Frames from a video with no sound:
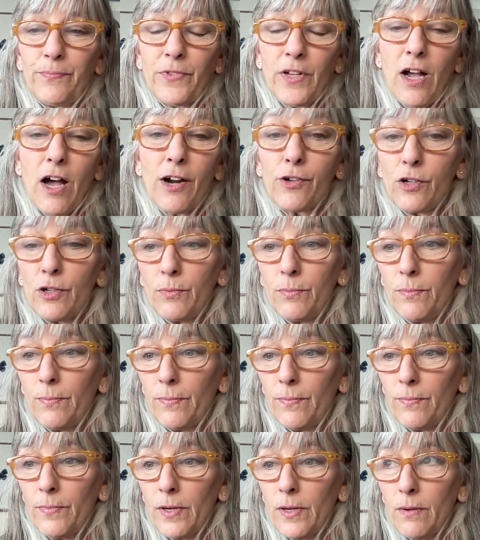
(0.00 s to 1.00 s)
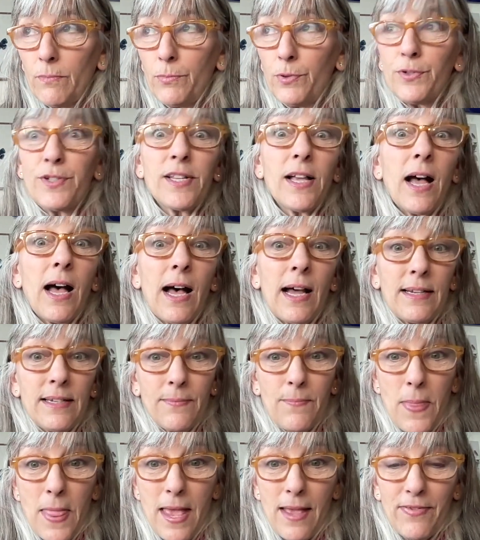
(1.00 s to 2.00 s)
arquebusade,
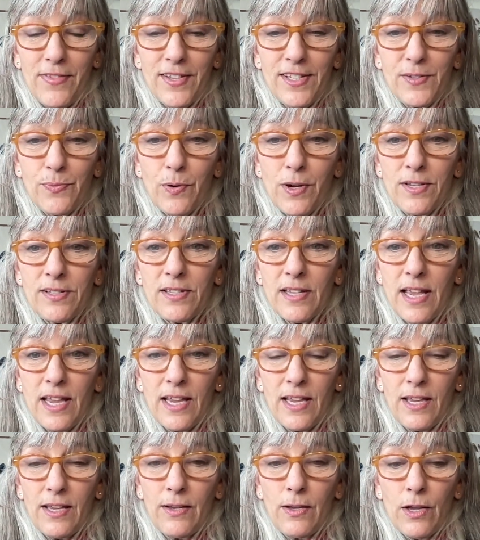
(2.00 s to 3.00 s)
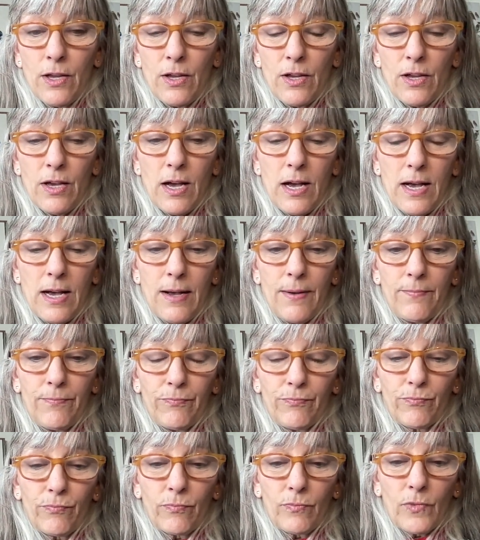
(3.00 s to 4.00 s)
and this was a
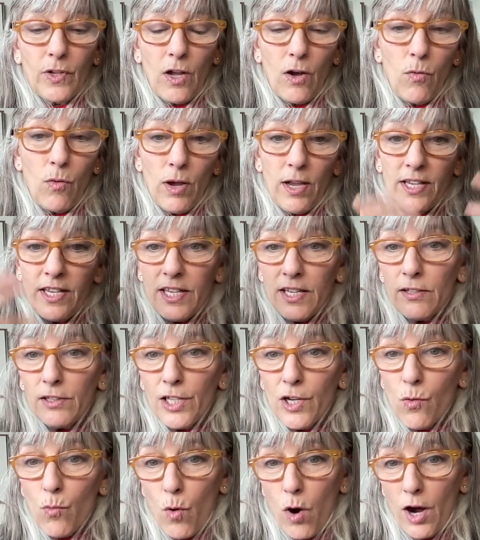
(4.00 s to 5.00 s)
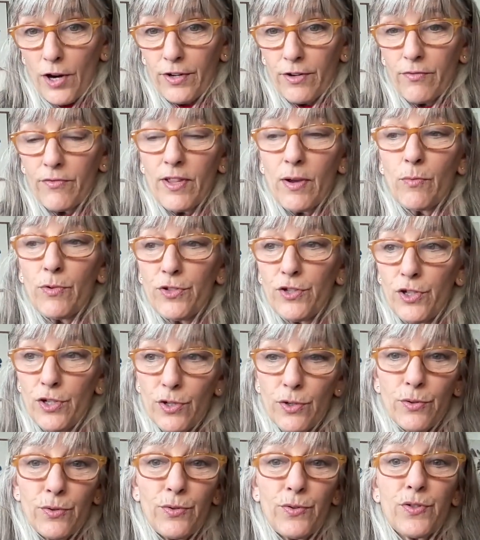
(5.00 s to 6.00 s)
healing water that was
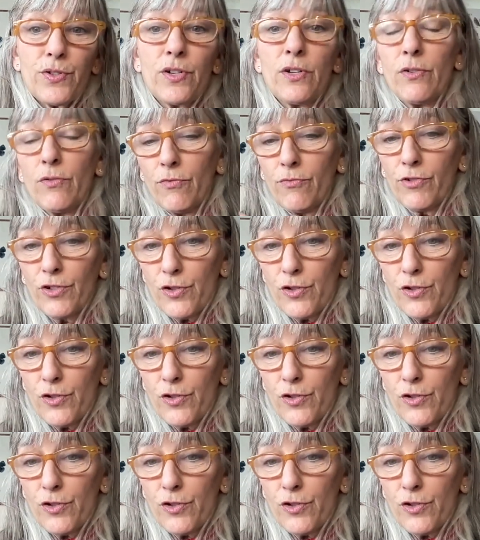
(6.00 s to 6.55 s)
used for